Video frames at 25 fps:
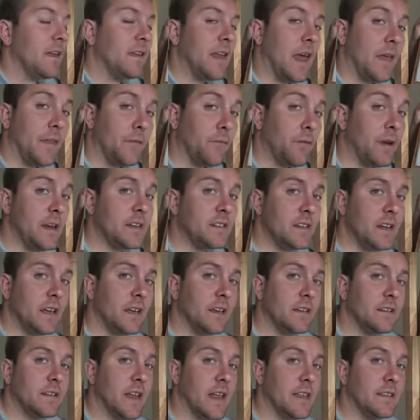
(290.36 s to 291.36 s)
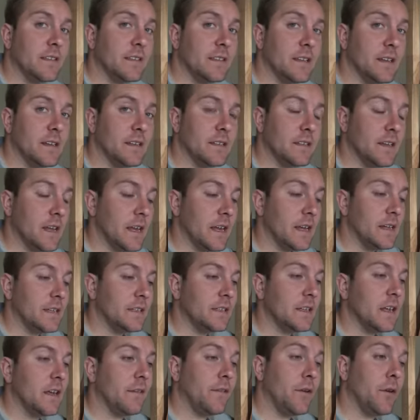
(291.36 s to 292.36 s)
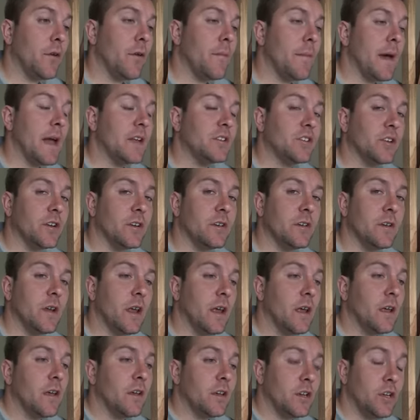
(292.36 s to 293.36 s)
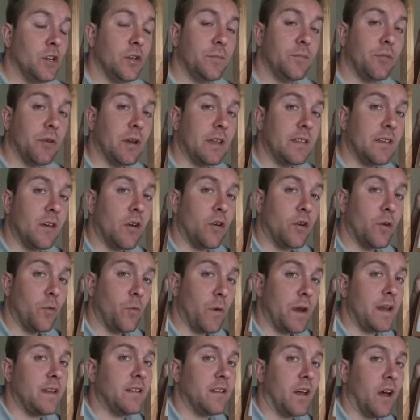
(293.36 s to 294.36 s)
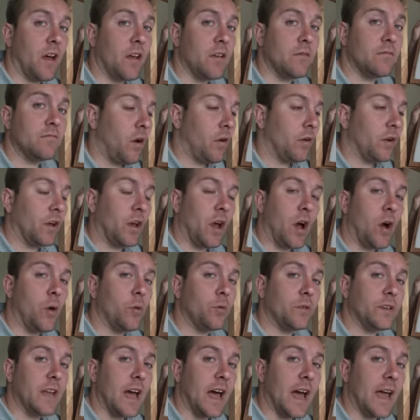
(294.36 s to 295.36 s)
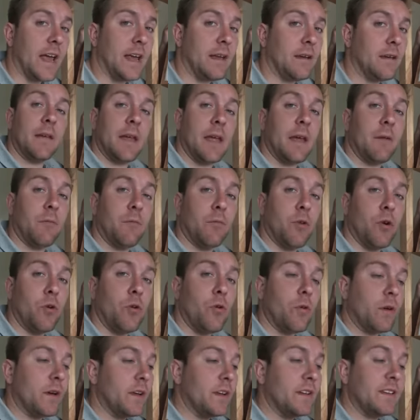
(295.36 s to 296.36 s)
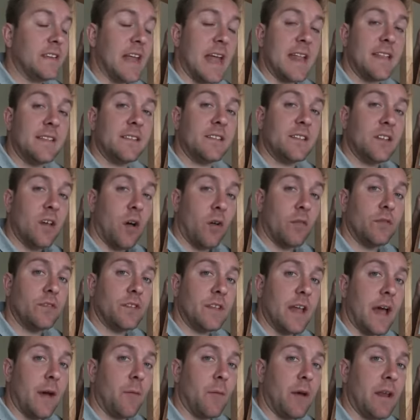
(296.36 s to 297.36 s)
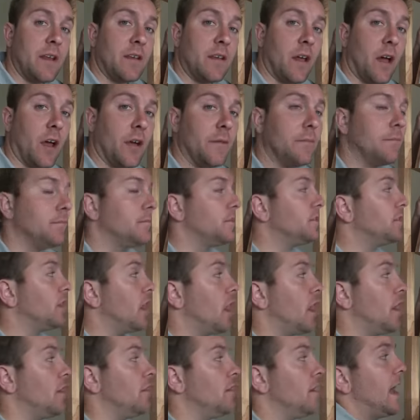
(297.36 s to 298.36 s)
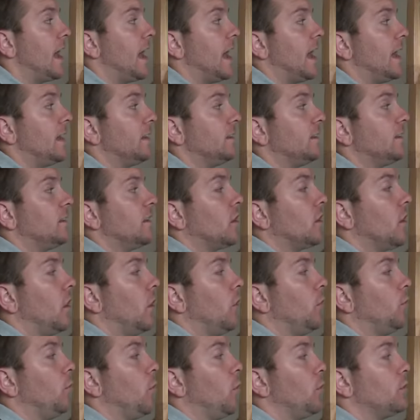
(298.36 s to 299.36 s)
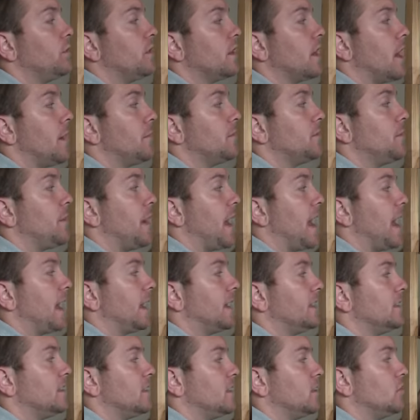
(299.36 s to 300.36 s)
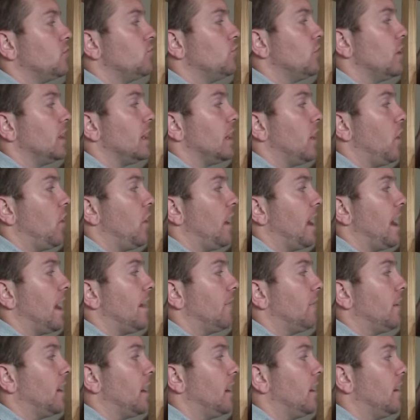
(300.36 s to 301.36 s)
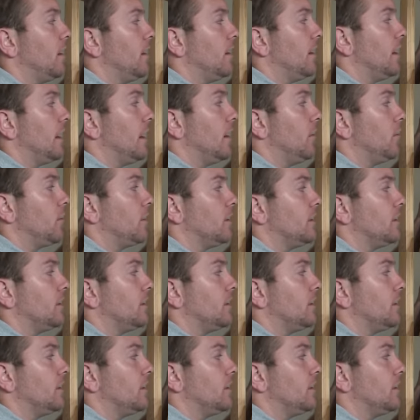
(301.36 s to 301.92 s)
Now the reason it condenses is, if you imagine you breathing on a window on a cold day, it will condense onto that window. So as cold water comes back into this really hot area, it will